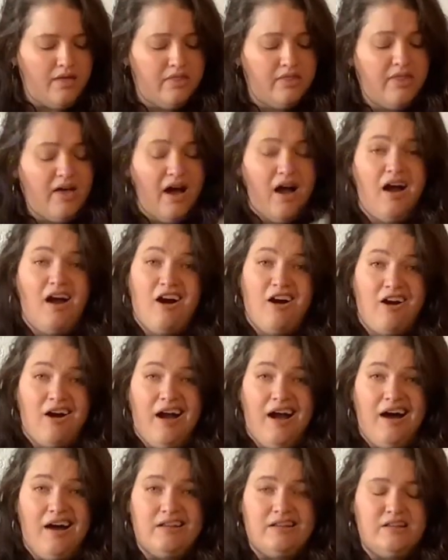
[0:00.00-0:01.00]
our
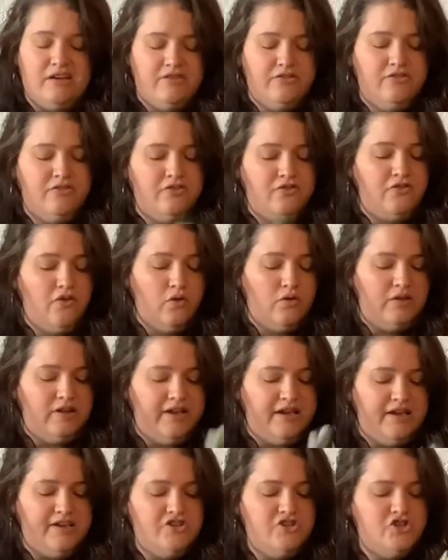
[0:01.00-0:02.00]
olive
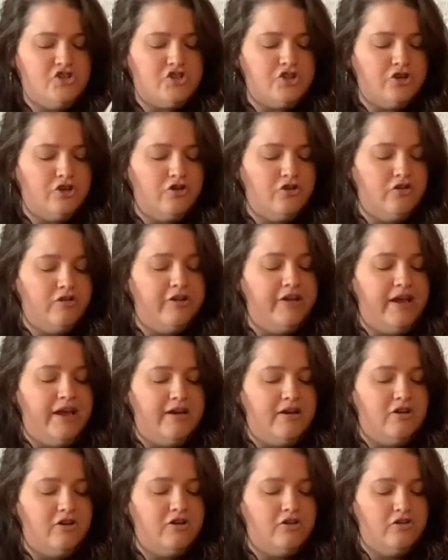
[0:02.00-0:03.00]
foliage to create
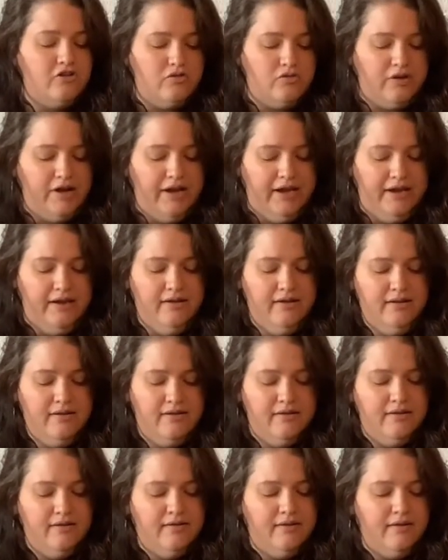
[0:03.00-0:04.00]
our grid.
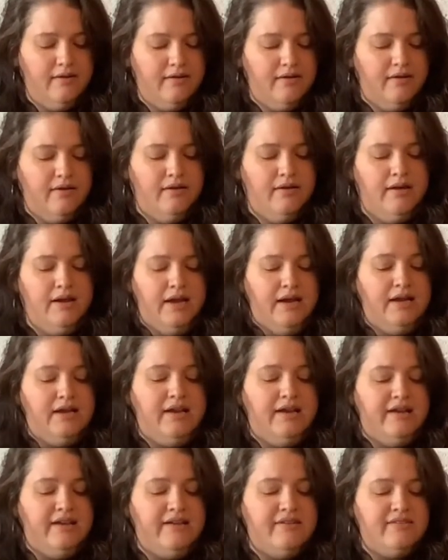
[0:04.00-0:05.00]
It
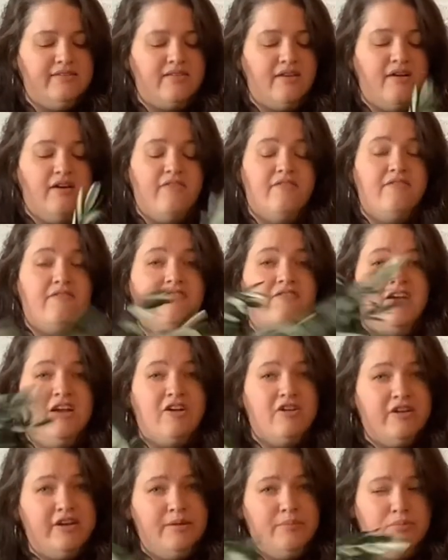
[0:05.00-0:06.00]
is
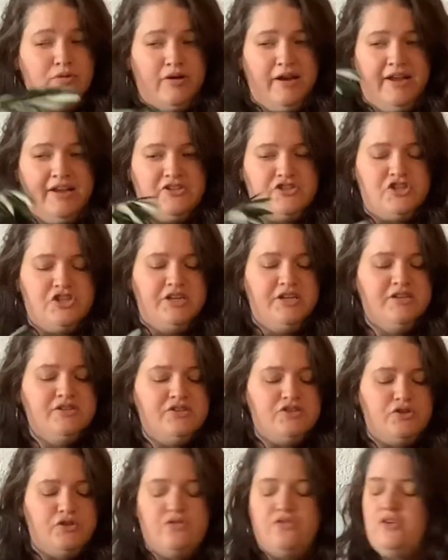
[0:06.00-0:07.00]
very branchy,
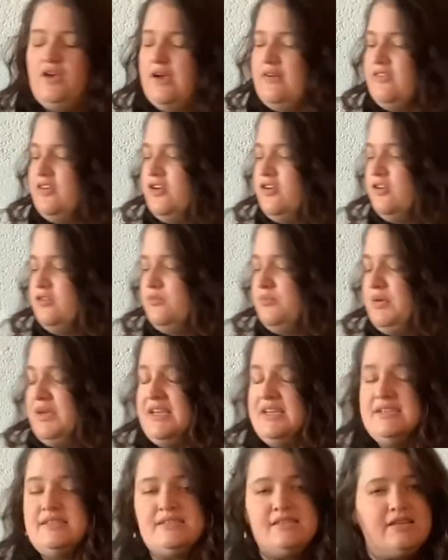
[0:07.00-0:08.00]
so if you have a good
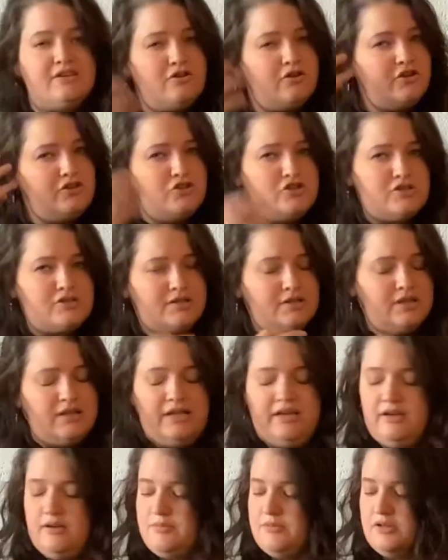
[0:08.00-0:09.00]
piece that you can just
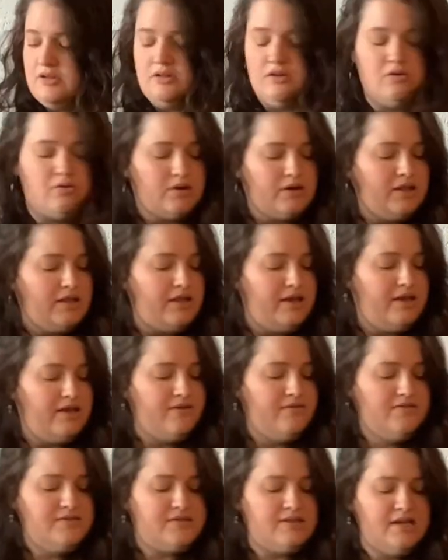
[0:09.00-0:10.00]
clean up the lower
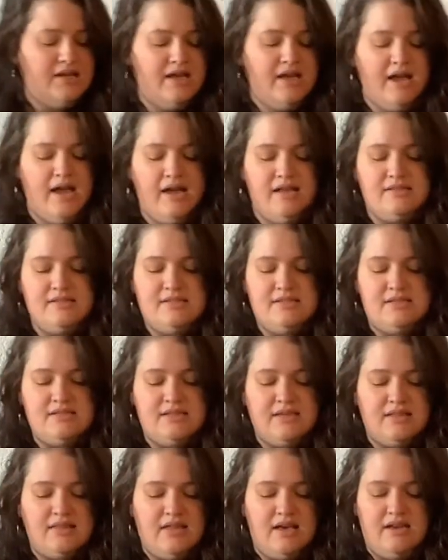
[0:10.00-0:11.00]
leaves and
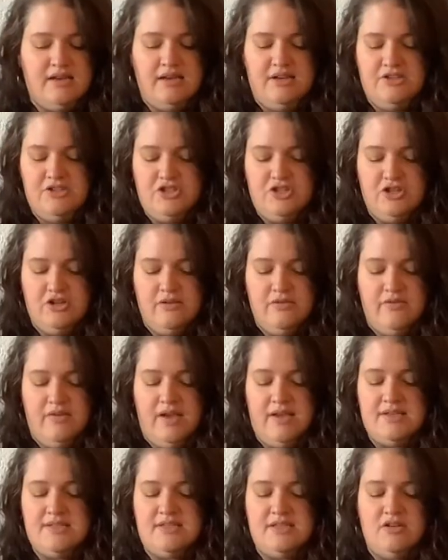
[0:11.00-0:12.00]
stick that into your
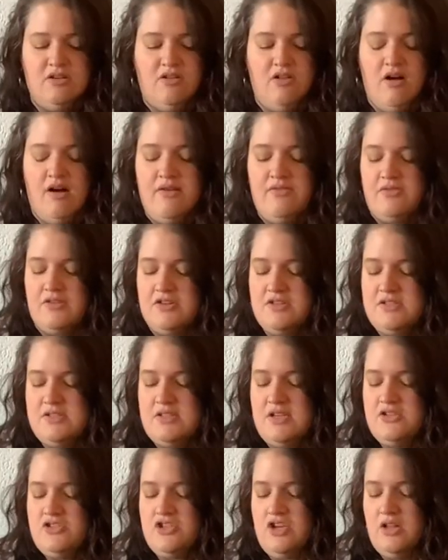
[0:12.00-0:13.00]
vase, it'll offer
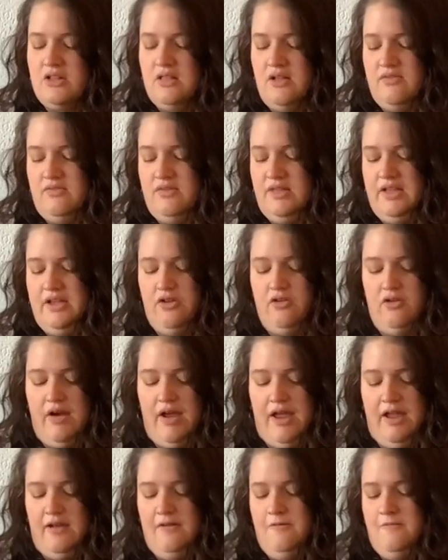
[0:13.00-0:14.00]
such a lovely
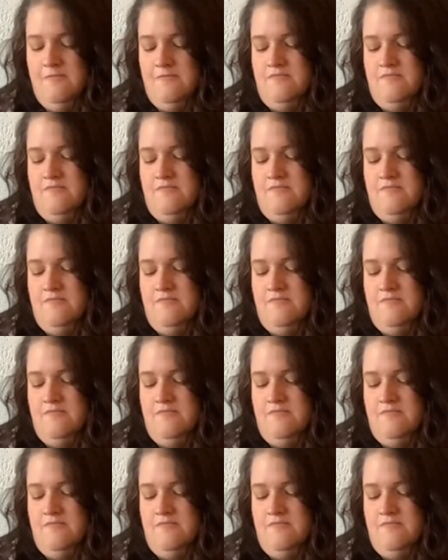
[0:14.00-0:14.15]
grid.